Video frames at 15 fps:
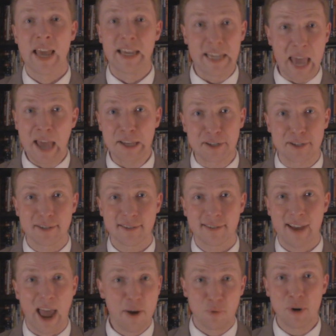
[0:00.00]
Yes,
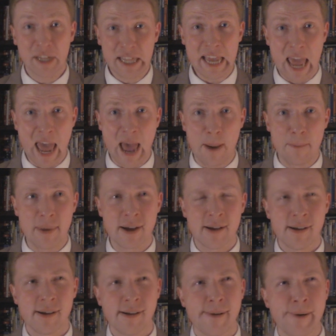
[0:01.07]
I really am.
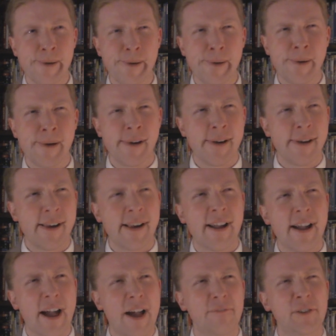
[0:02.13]

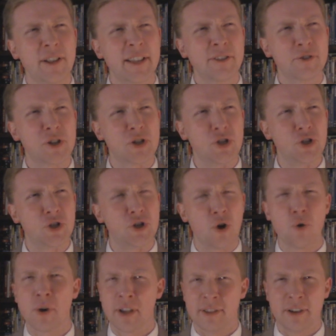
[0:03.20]
I feel like there's a
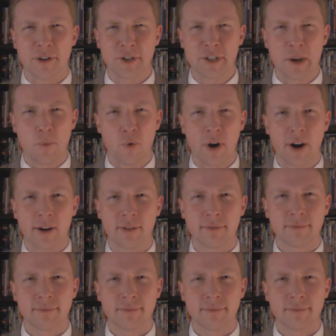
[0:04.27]
joke in there somewhere.